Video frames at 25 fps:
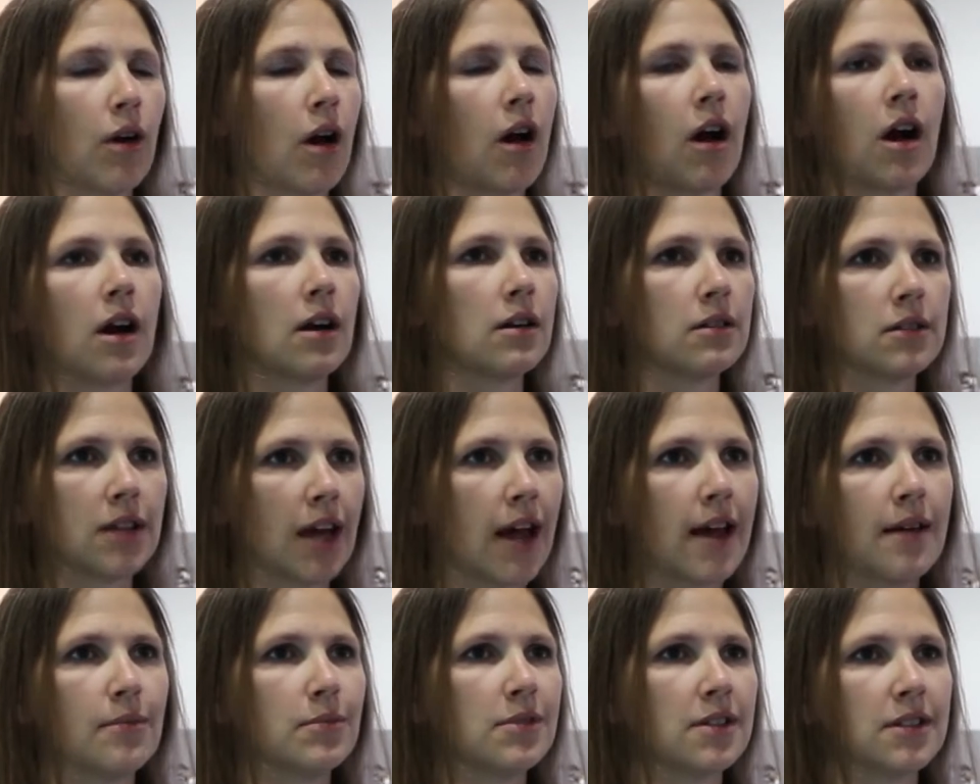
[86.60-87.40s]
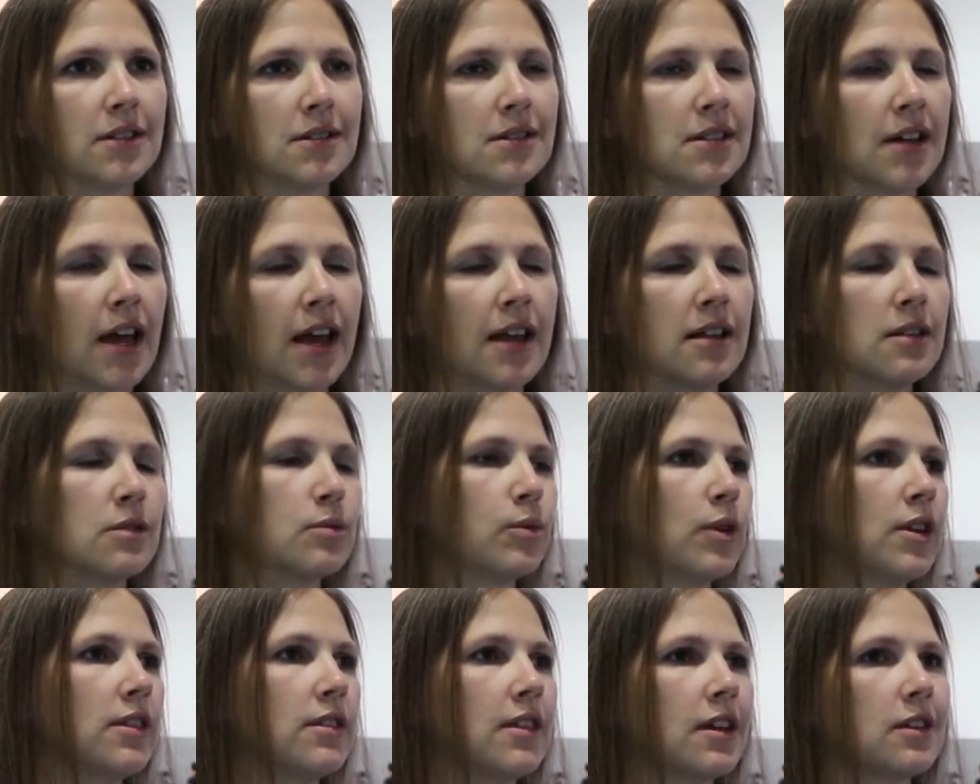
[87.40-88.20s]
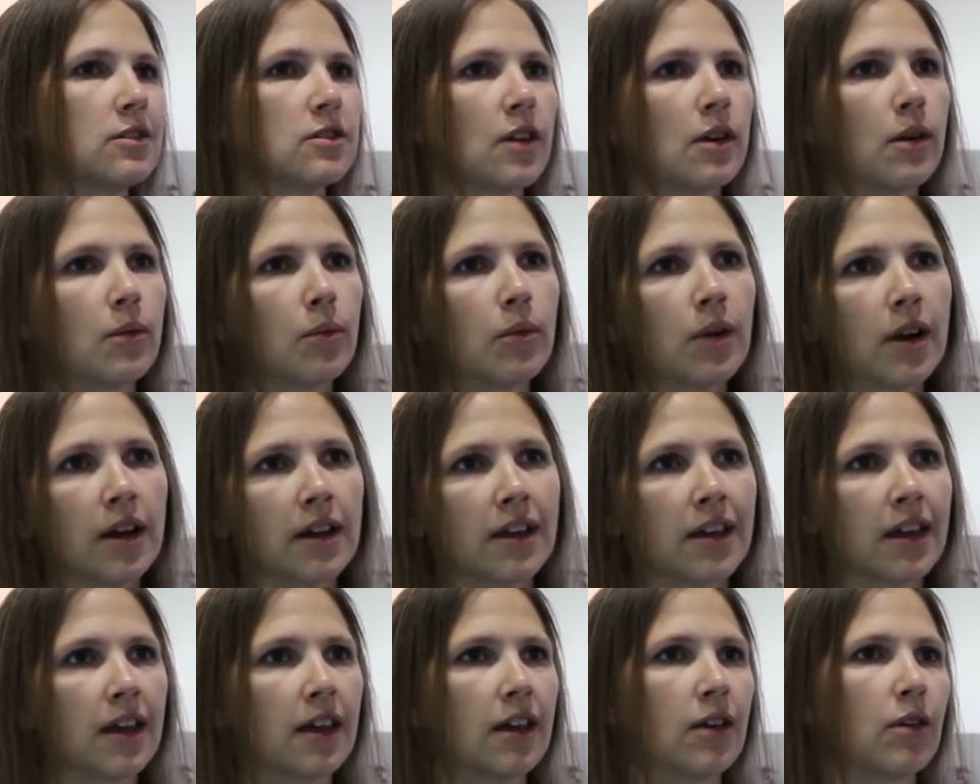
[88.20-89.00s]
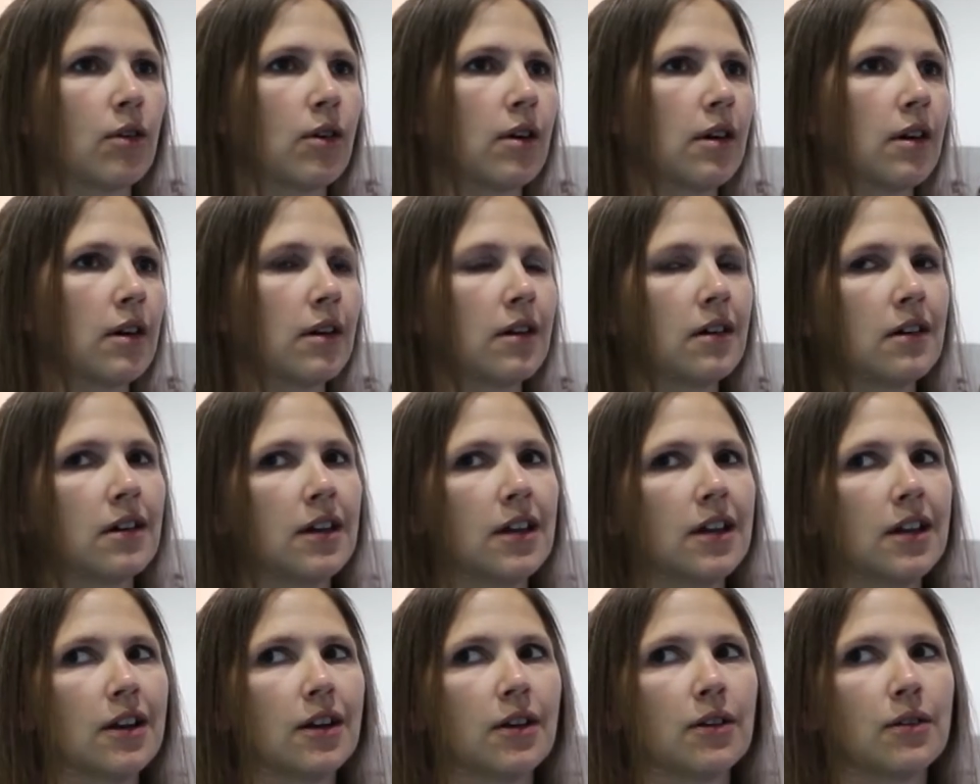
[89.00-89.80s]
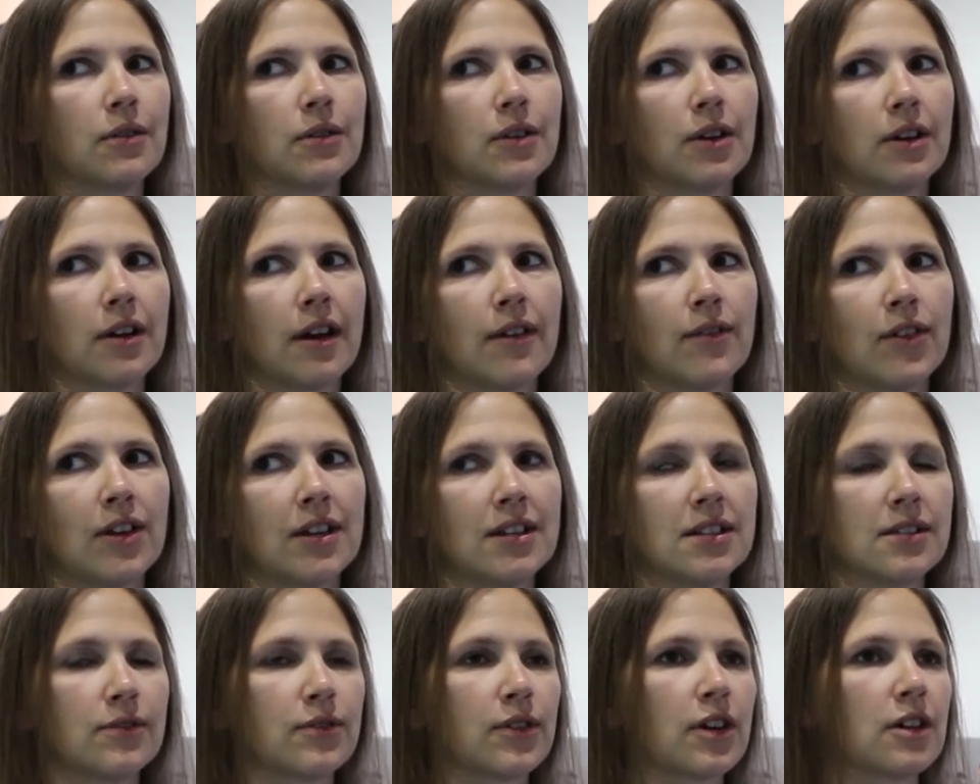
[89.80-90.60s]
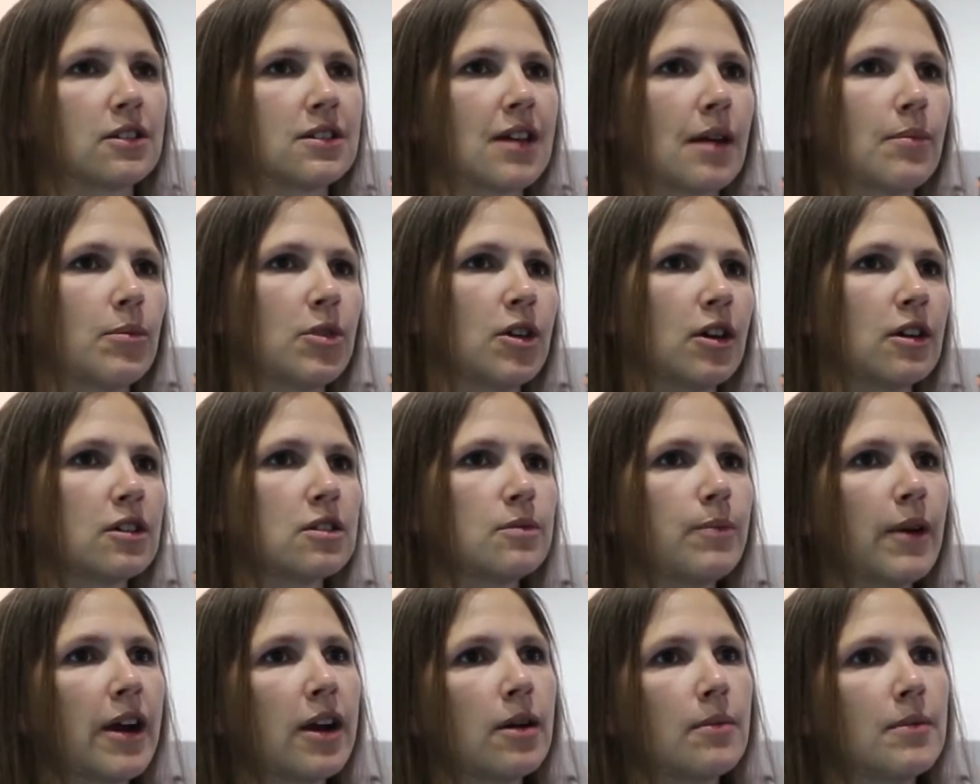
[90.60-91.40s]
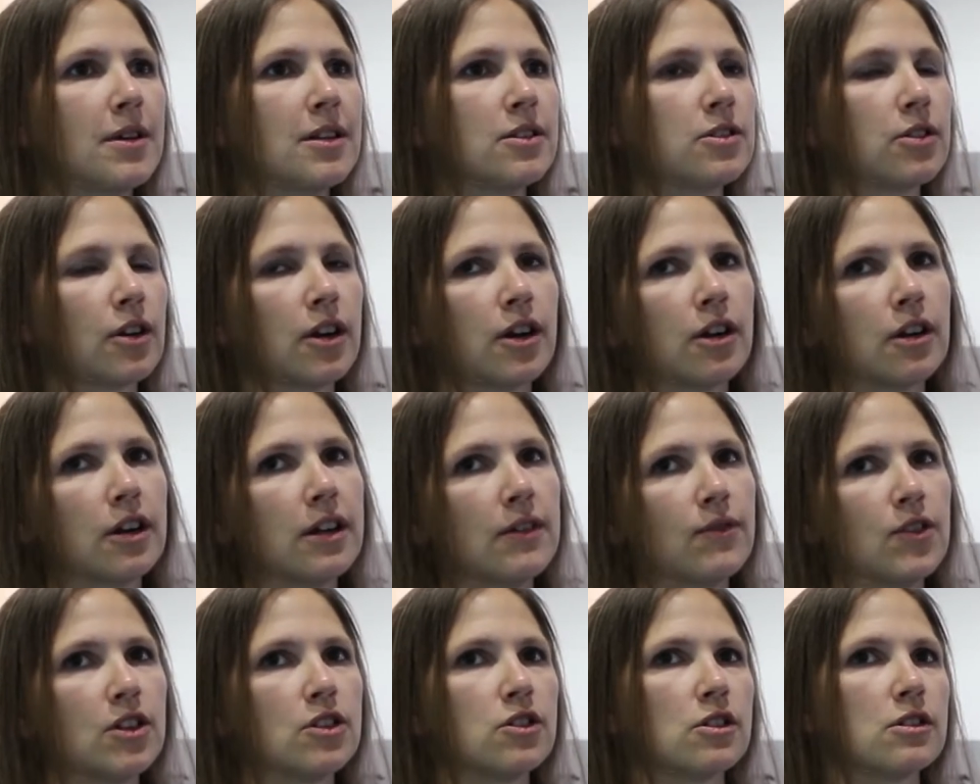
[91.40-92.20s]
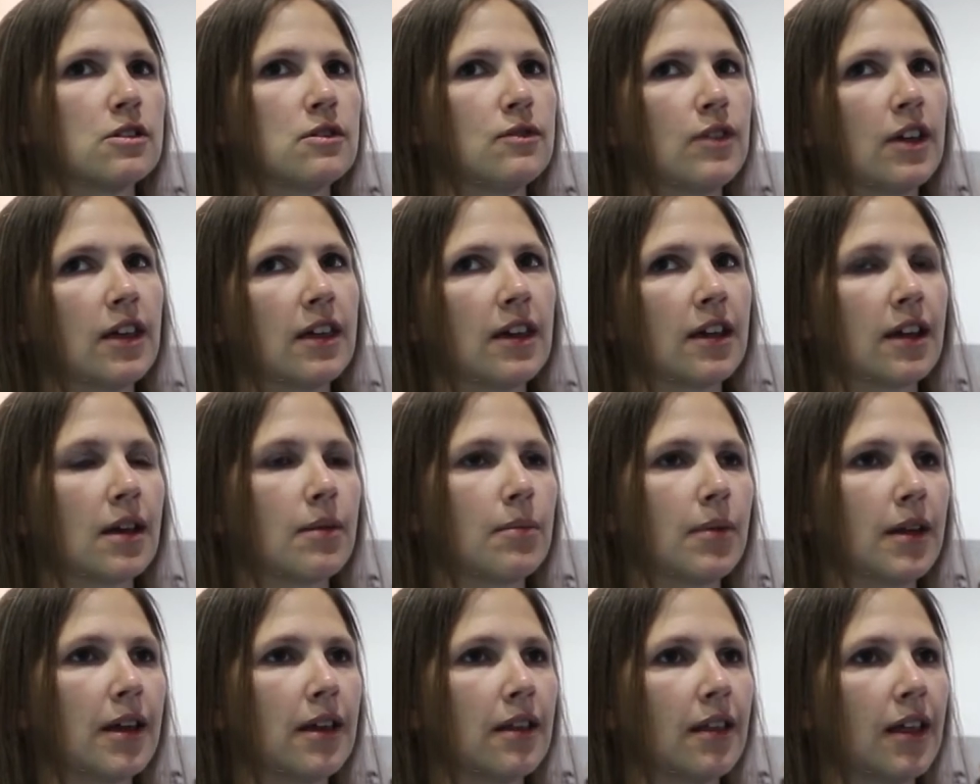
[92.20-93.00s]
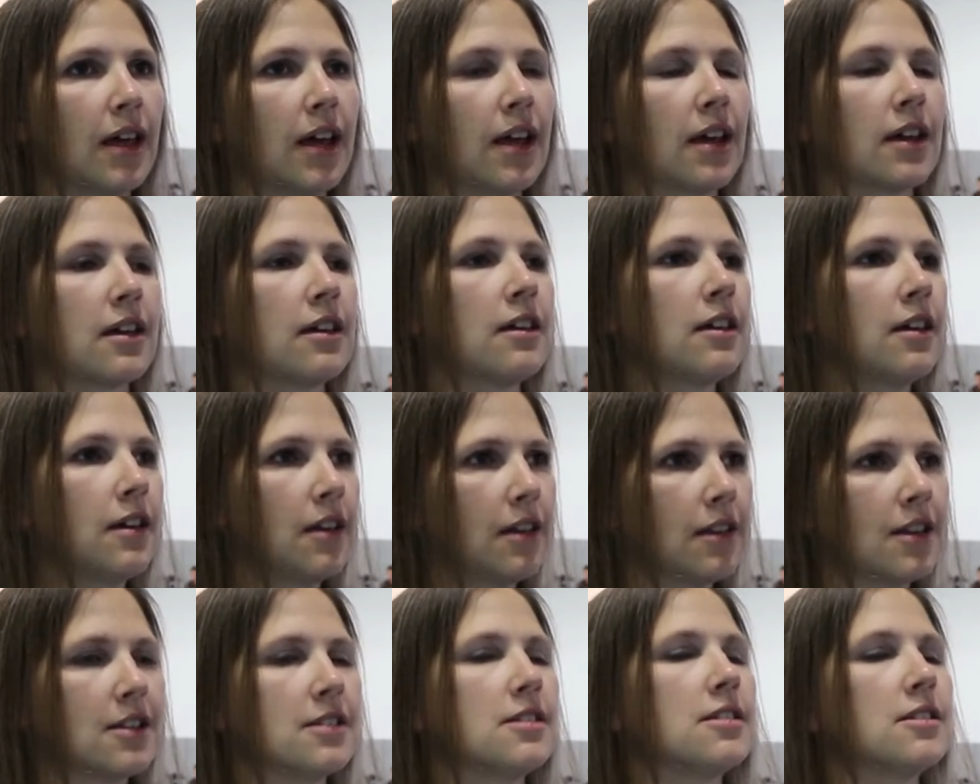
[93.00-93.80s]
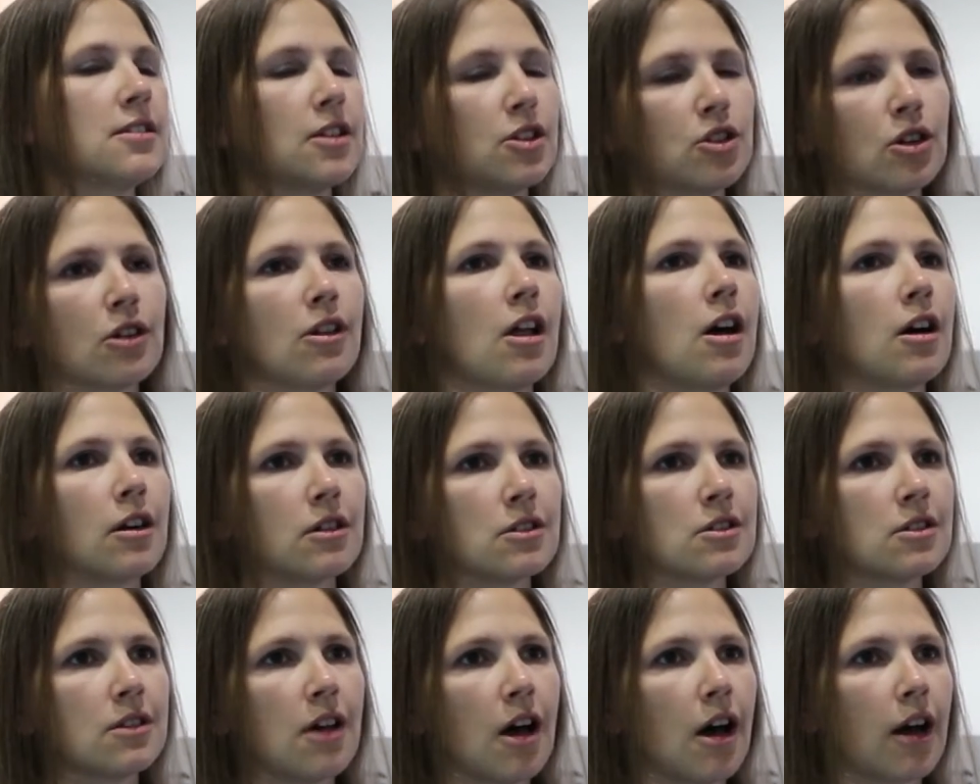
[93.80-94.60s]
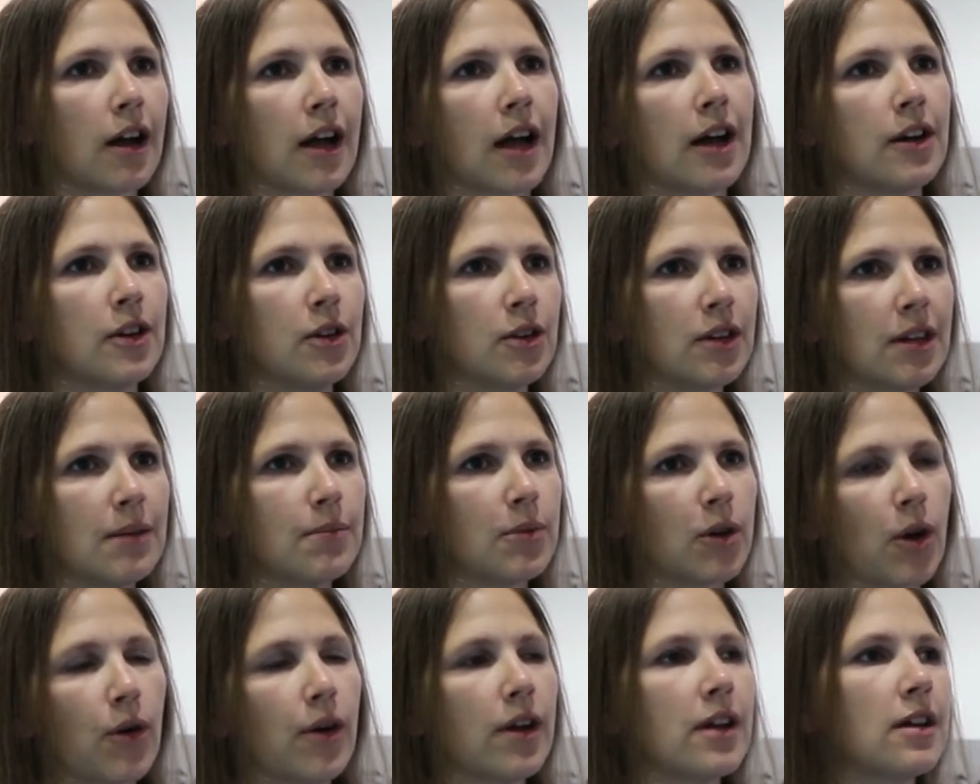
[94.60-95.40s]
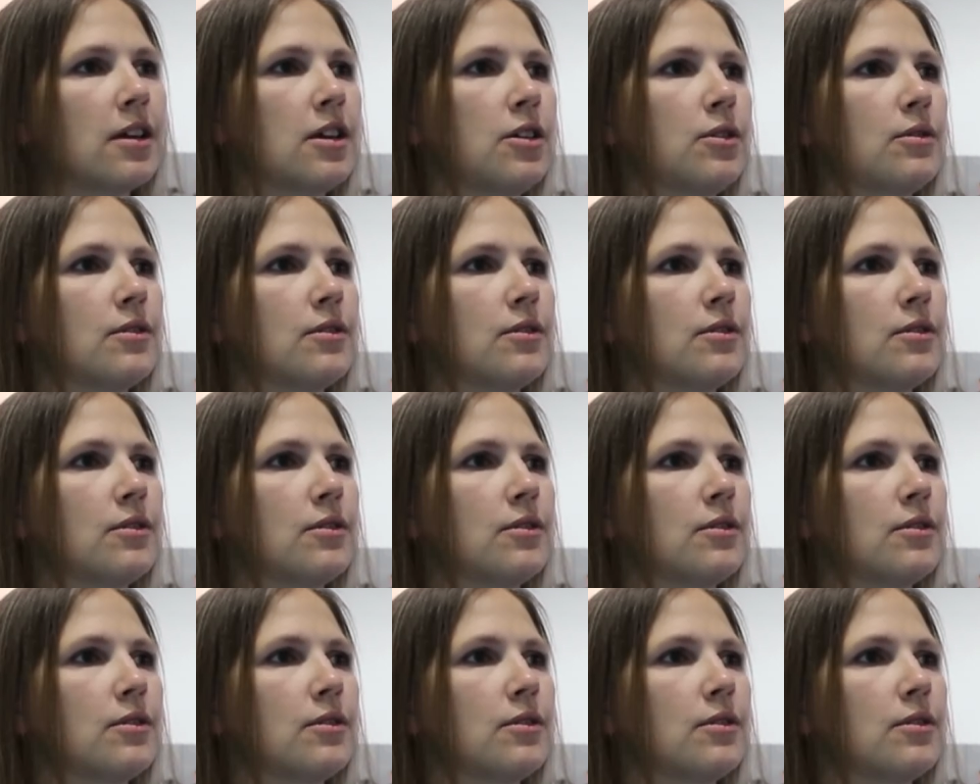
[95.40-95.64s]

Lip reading: hard times in science when things aren't working, or you're having a difficult time with your experiments, or you're even just feeling a bit like this is such a long slog, how do you keep going?